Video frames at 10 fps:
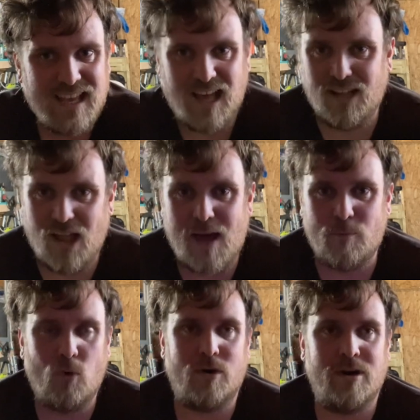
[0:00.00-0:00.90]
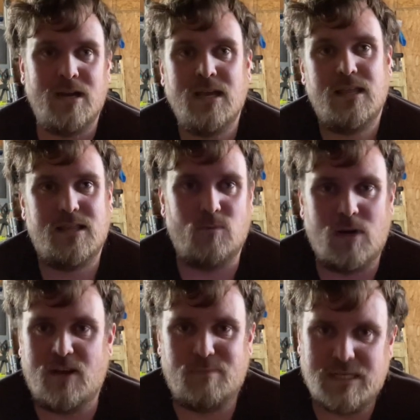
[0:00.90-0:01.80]
a lot more than
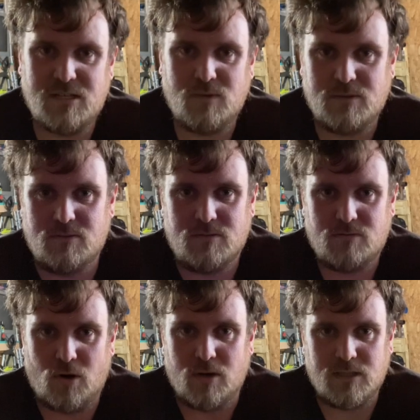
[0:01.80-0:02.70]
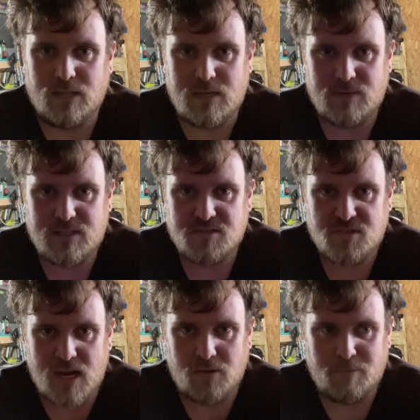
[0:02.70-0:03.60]
what I've been doing currently with this
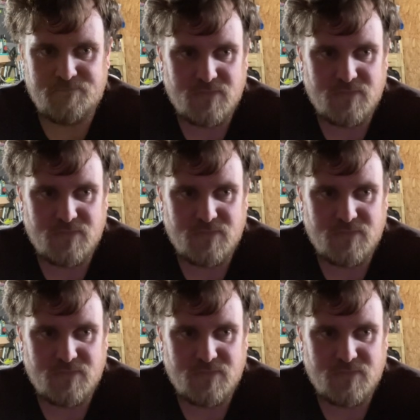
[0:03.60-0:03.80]
channel.